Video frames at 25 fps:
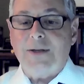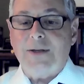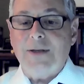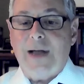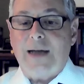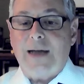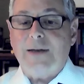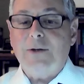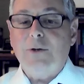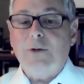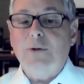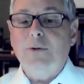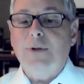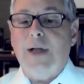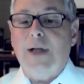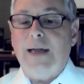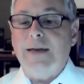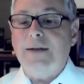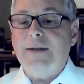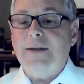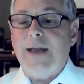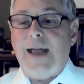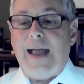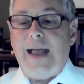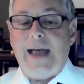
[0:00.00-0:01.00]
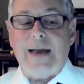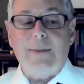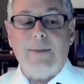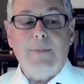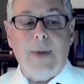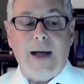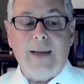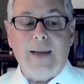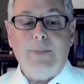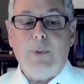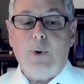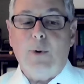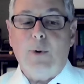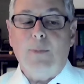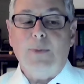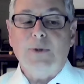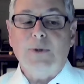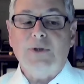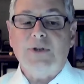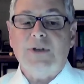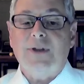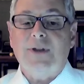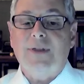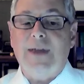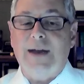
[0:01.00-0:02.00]
not too late to add my
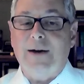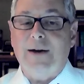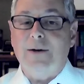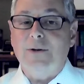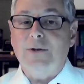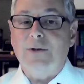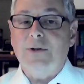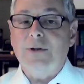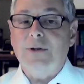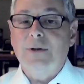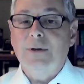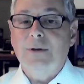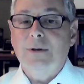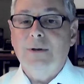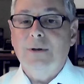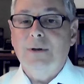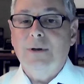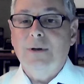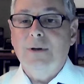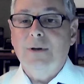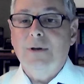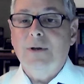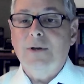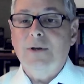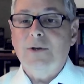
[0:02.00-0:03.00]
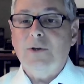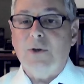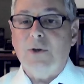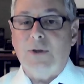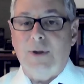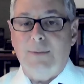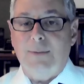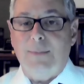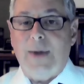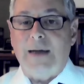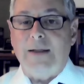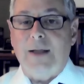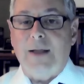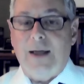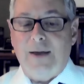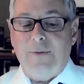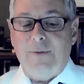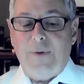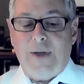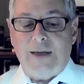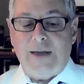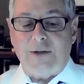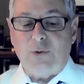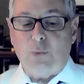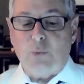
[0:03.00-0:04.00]
purpose to theirs so that my life
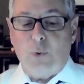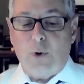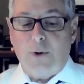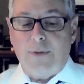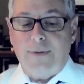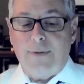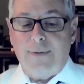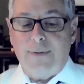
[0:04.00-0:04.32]
has worth.